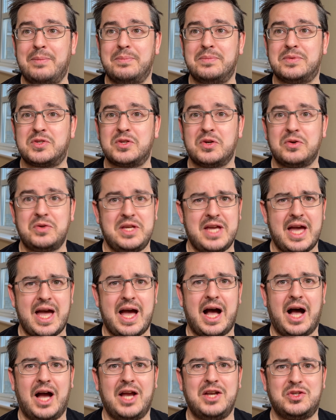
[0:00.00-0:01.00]
So
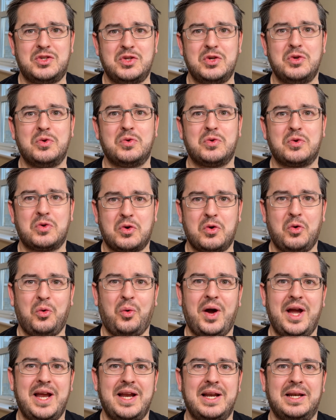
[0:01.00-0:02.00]
yeah, I do
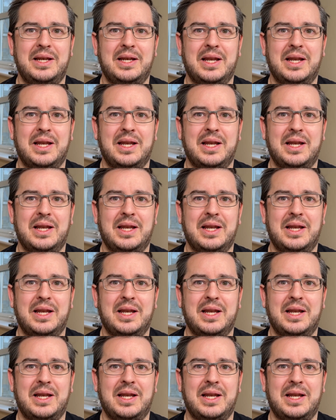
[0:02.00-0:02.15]
quite